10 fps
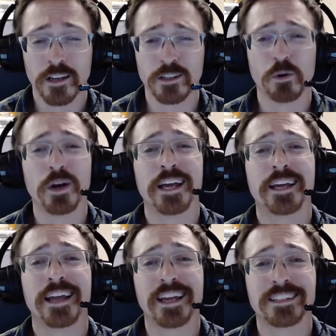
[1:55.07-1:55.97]
go
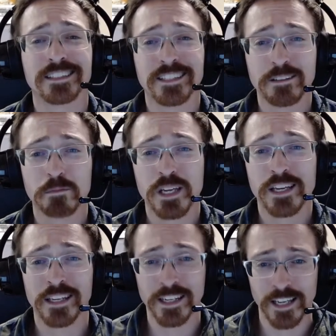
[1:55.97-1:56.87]
ahead and send me
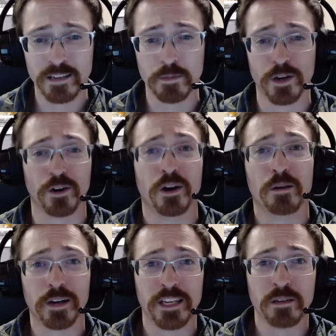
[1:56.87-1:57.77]
an email.
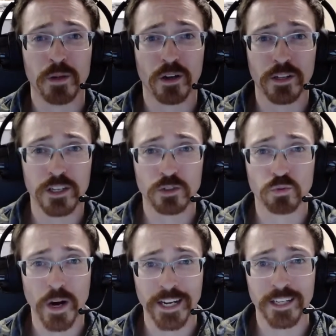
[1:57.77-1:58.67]
My email is
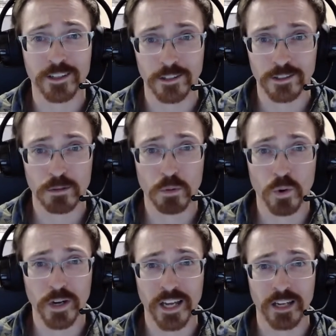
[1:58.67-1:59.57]
right here,
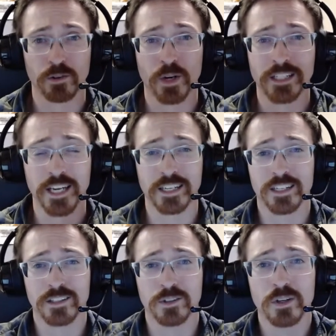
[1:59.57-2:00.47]

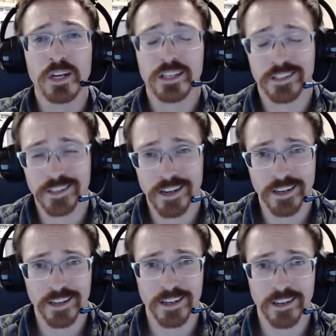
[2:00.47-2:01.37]

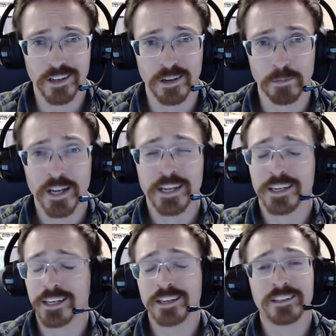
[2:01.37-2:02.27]
support@graytechnical.com. Get in